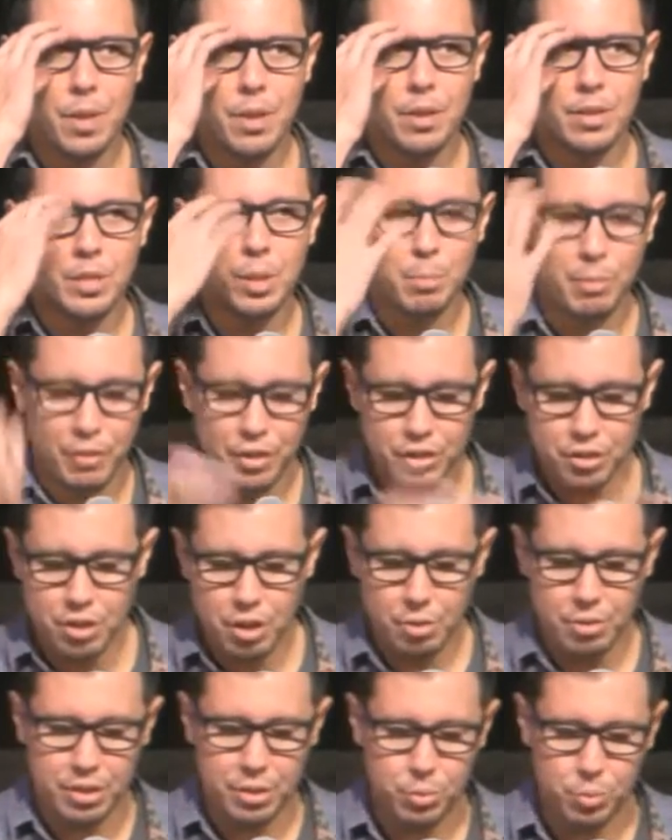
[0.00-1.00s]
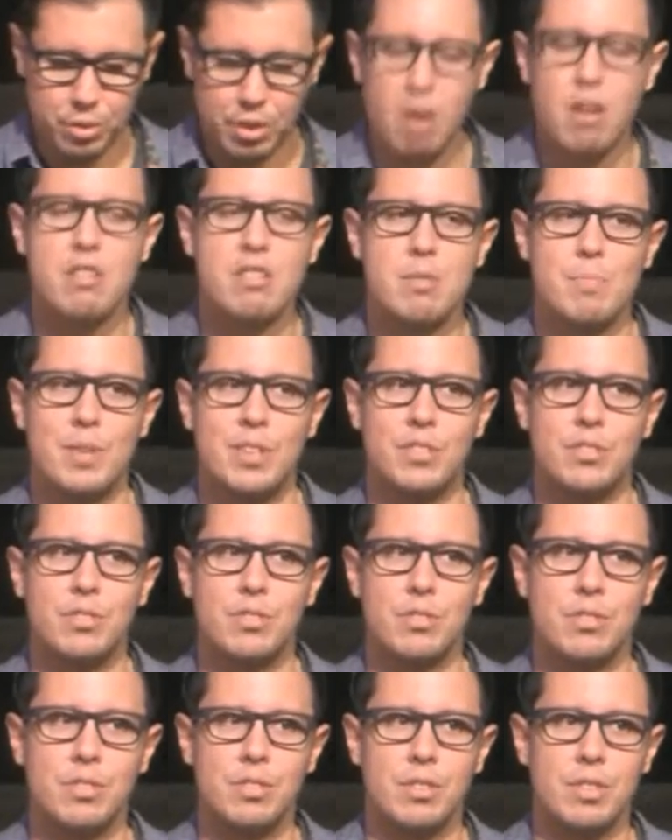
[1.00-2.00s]
Some of us know this with
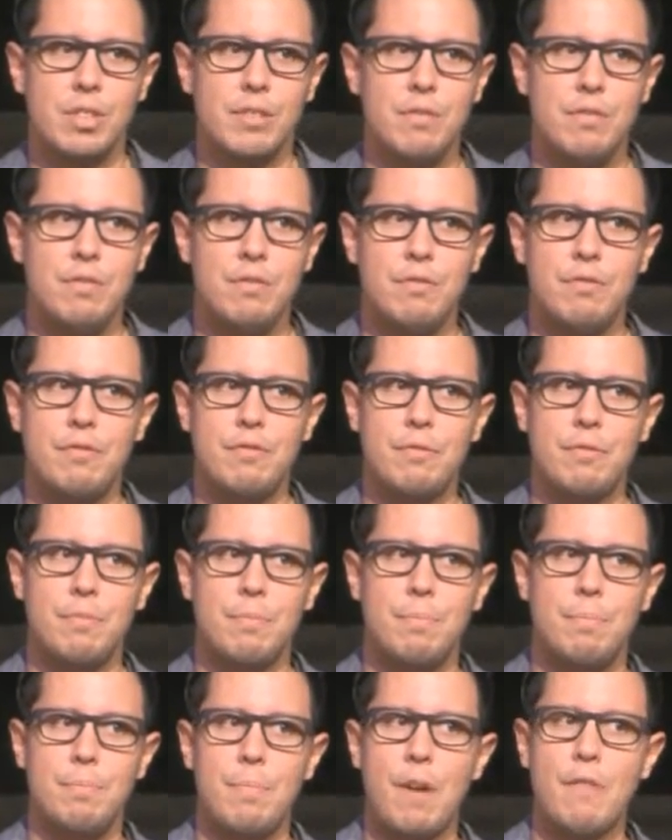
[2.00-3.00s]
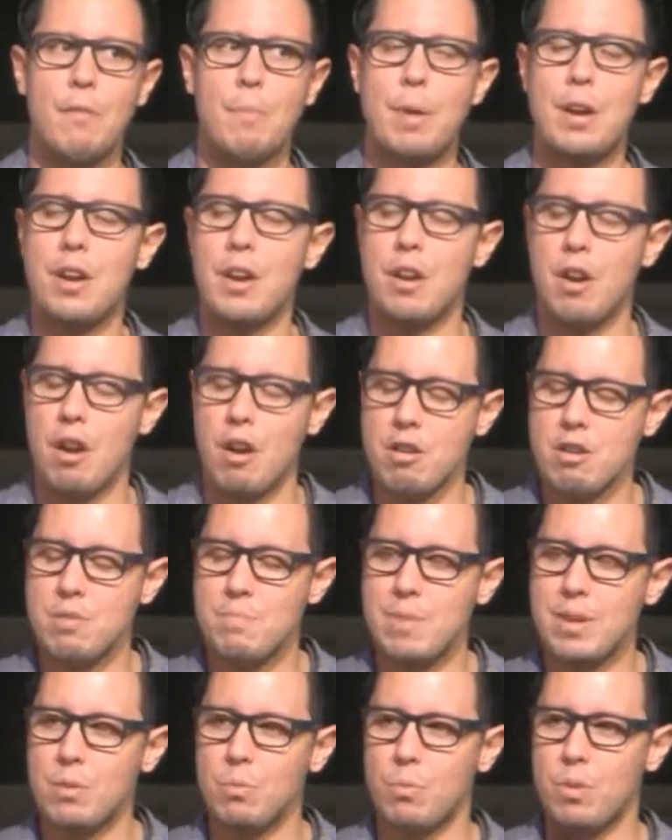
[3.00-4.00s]
arguments. If you've ever been in an
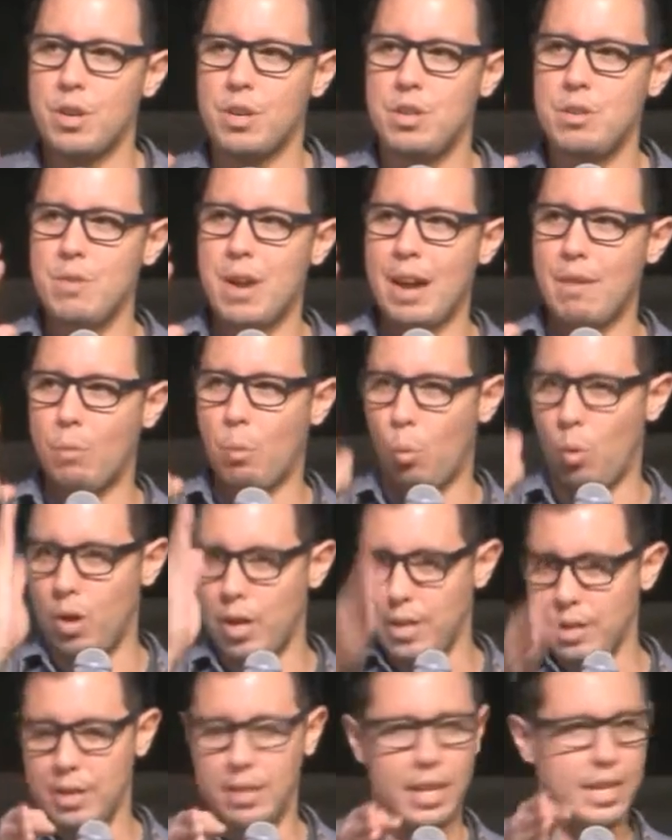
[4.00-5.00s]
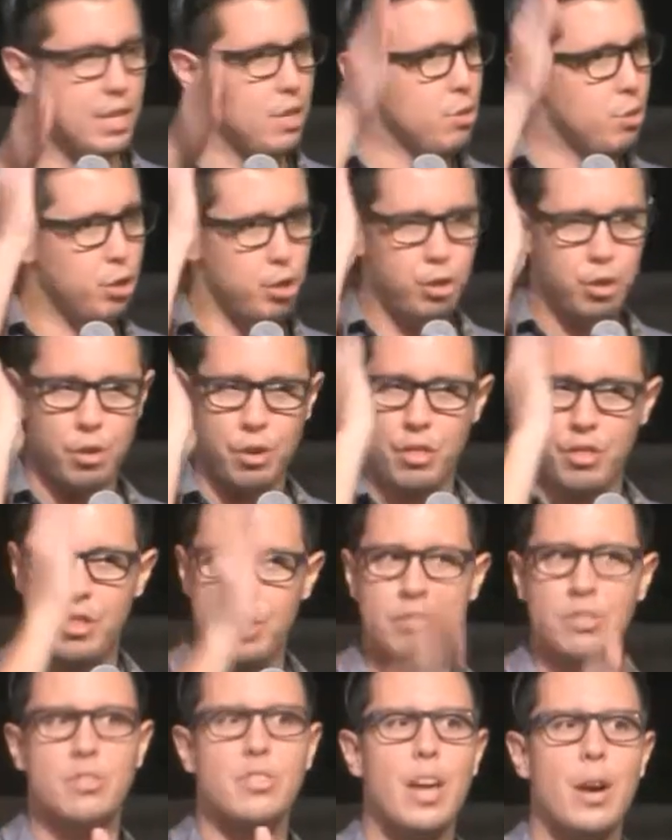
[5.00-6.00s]
argument where you have one, like you're sure
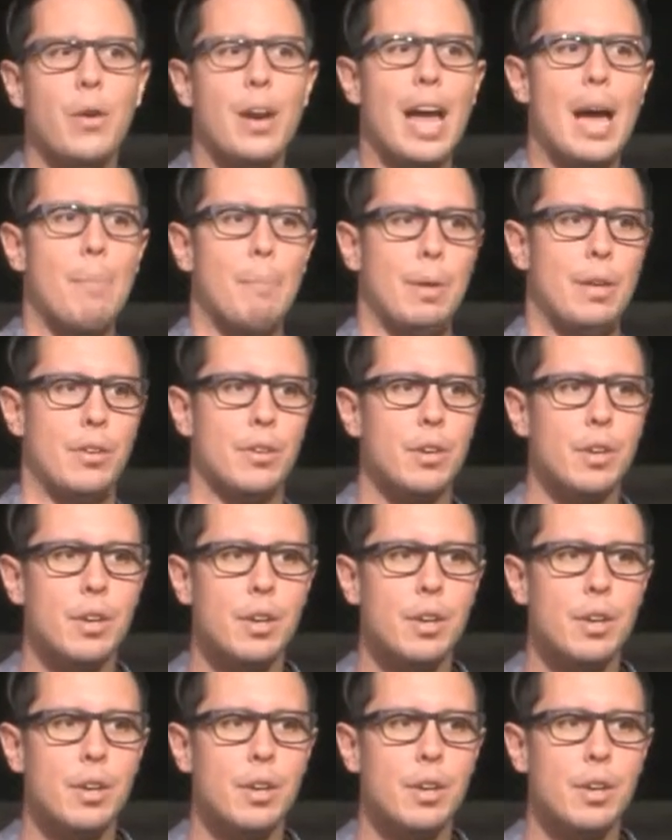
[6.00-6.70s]
this is how it happened.